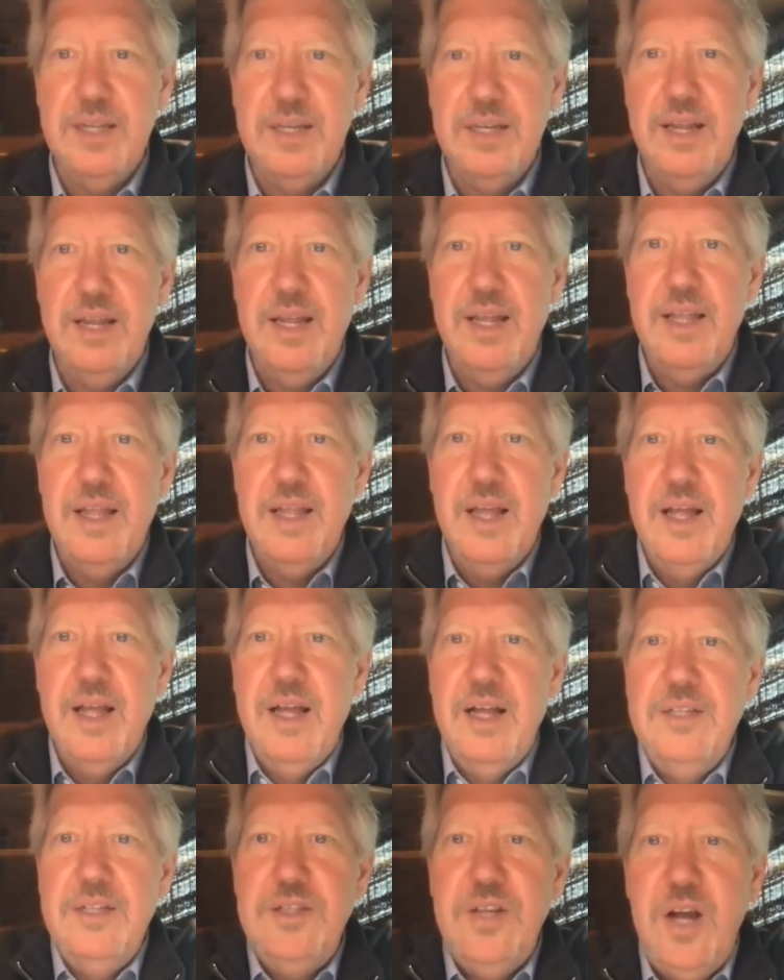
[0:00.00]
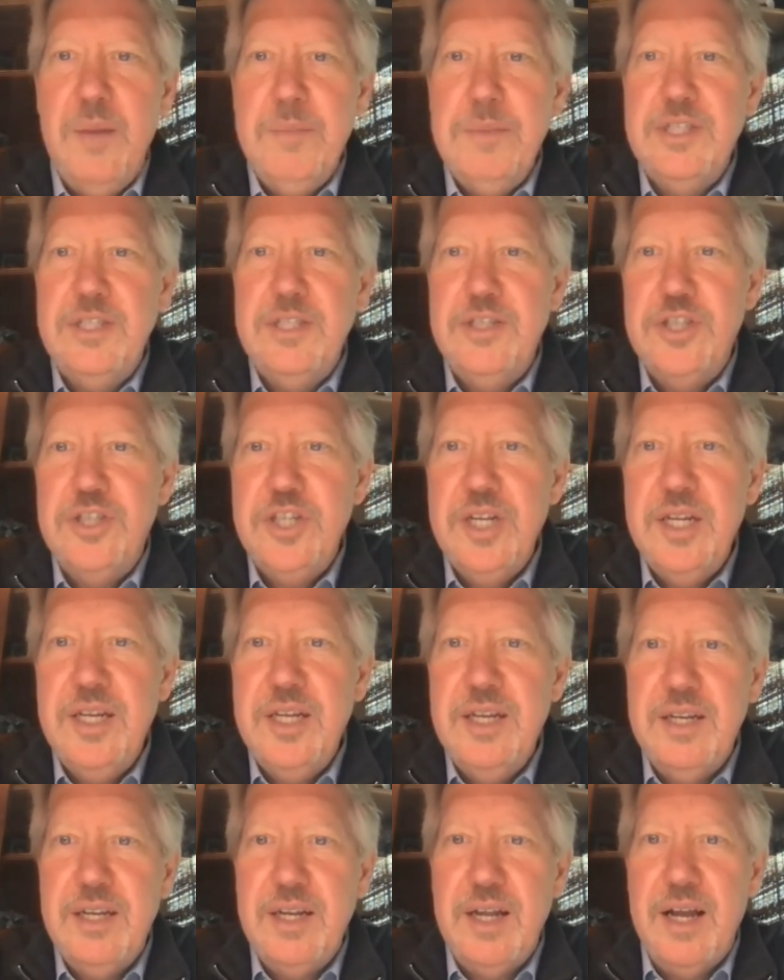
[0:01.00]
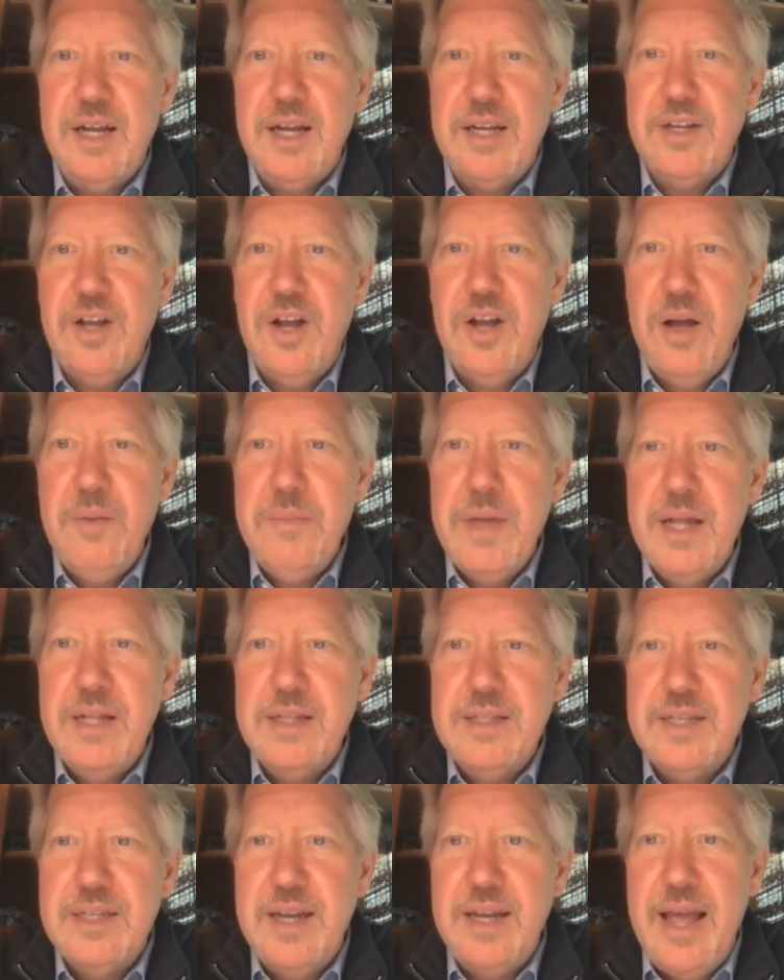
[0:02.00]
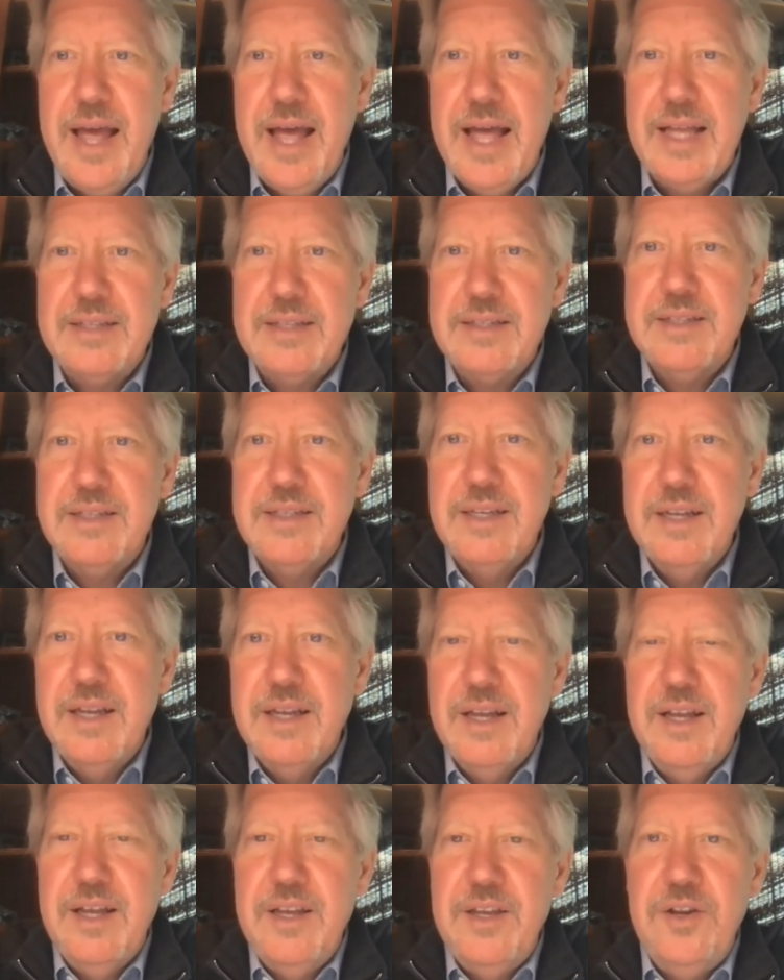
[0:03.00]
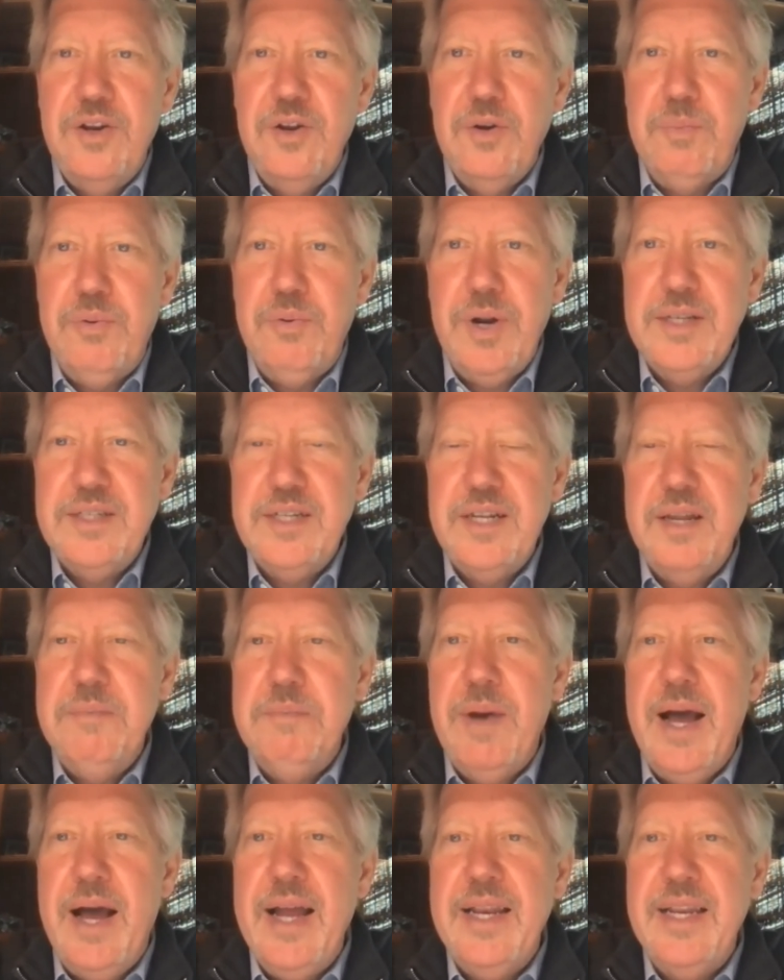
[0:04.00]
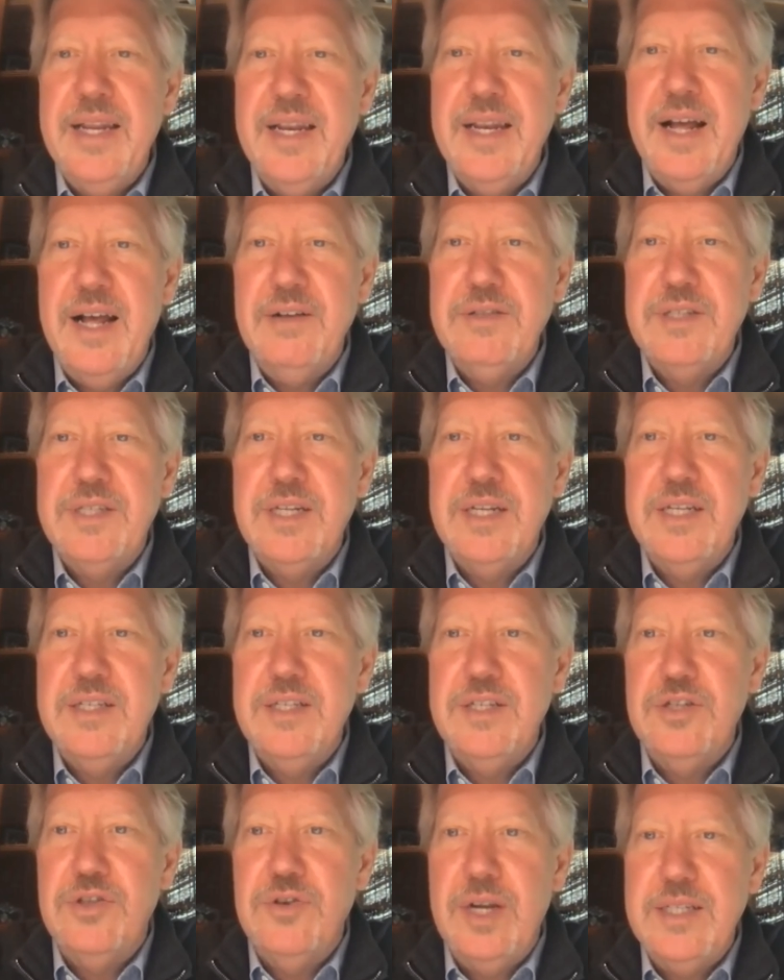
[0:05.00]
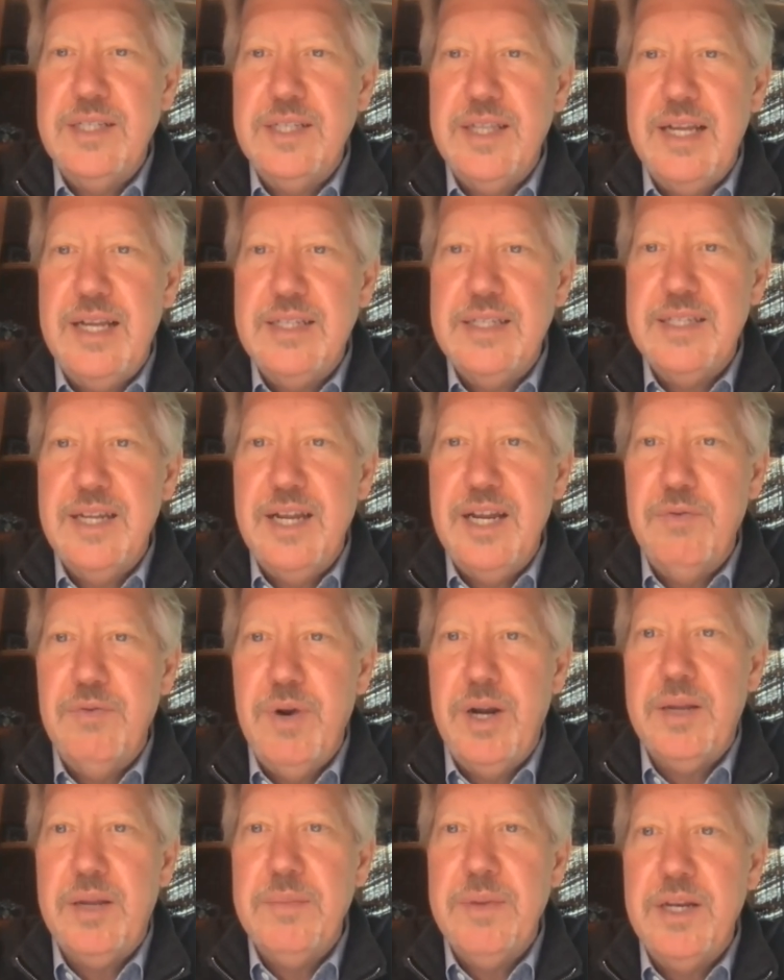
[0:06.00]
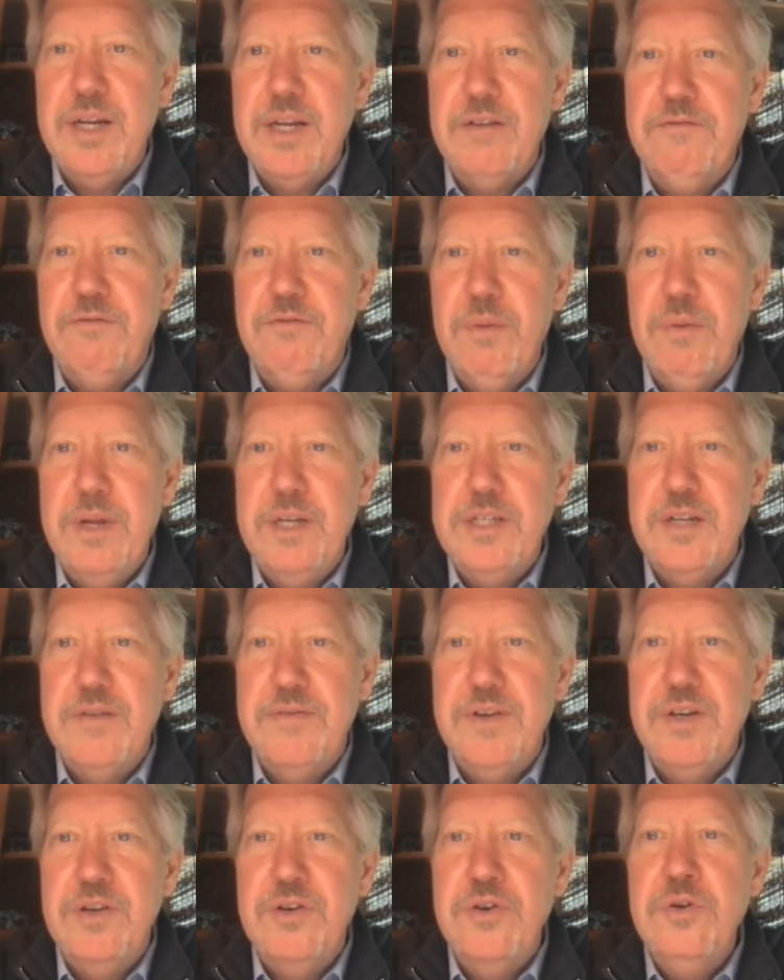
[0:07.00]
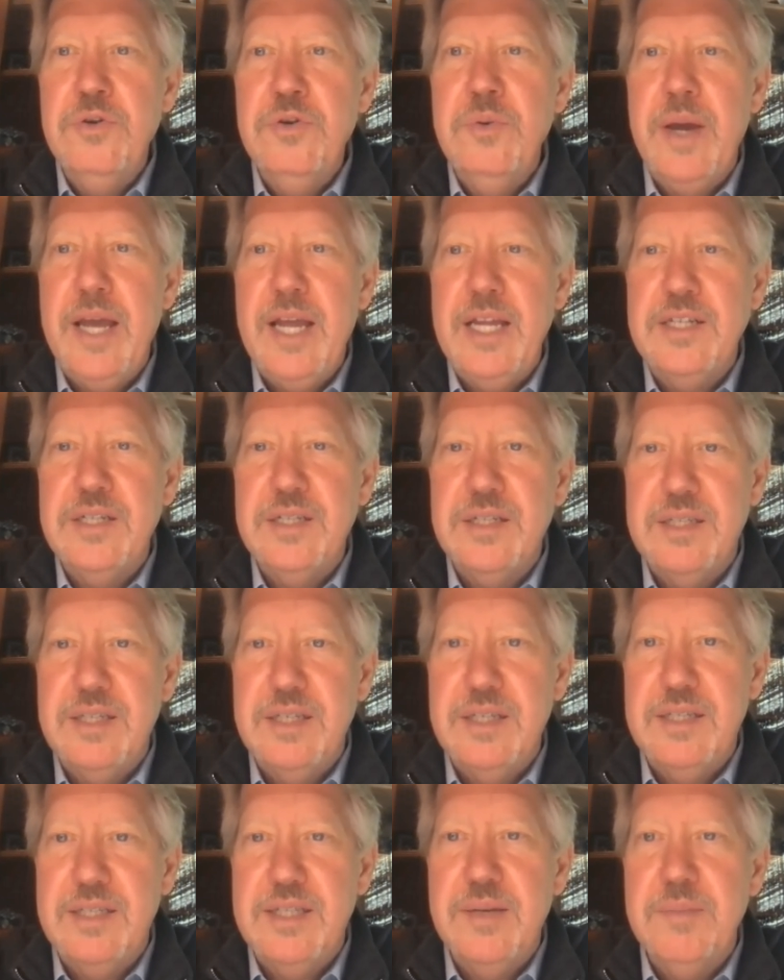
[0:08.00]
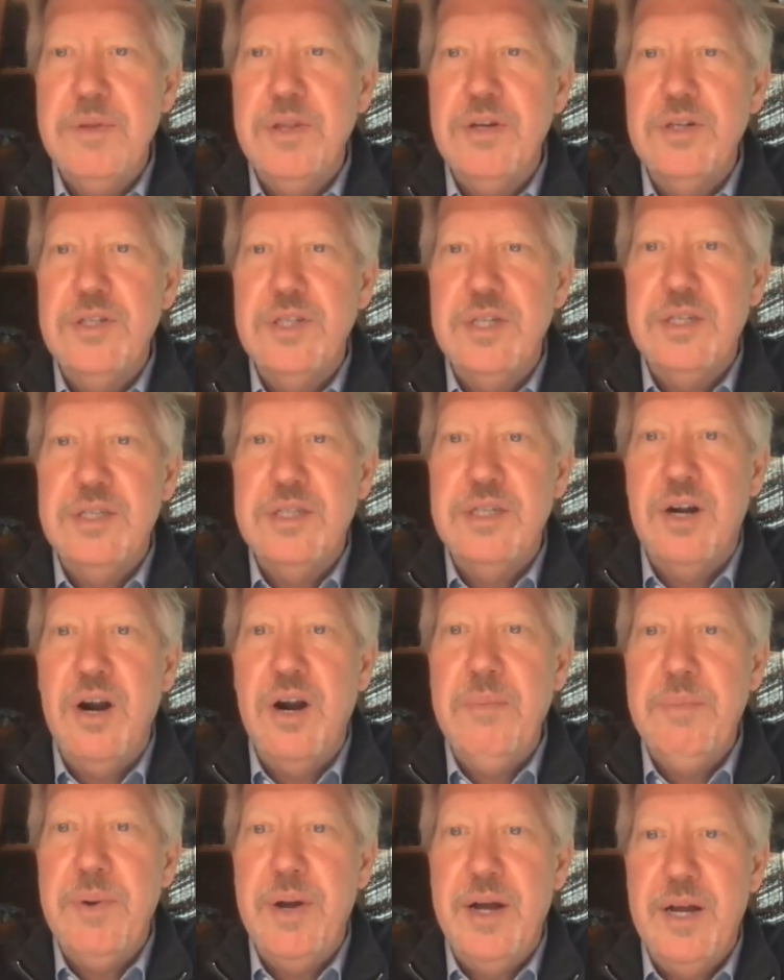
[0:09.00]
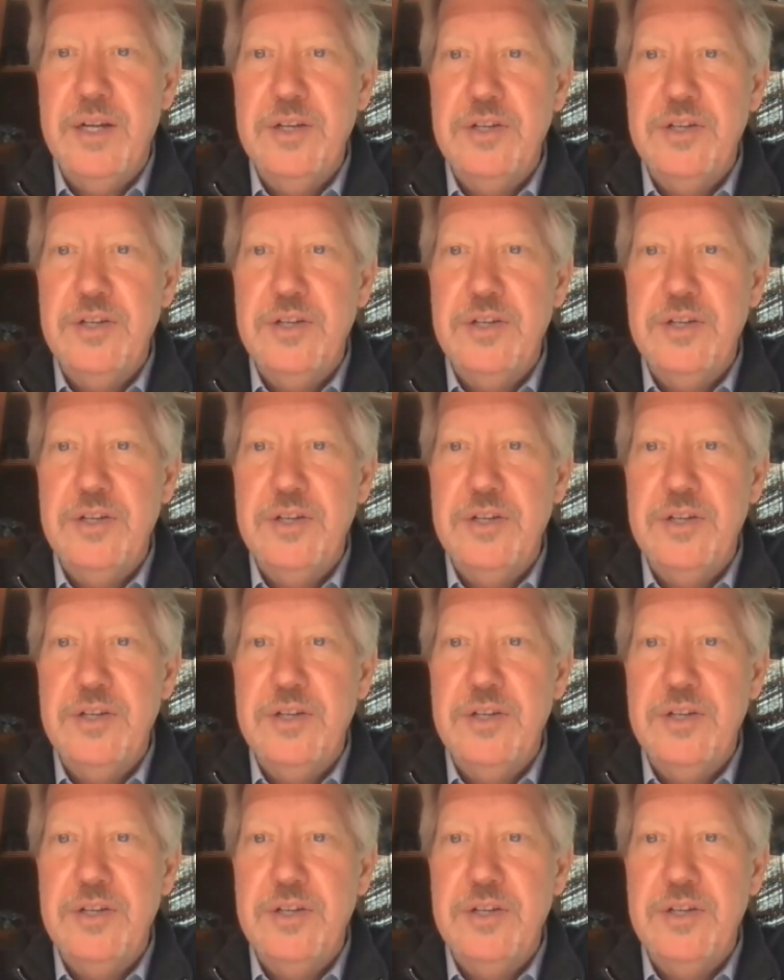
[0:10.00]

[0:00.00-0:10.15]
and Thomas Chin uh, comments and asked, you know, President Biden announced in his address last night recommending a formation of a new agency similar to DARPA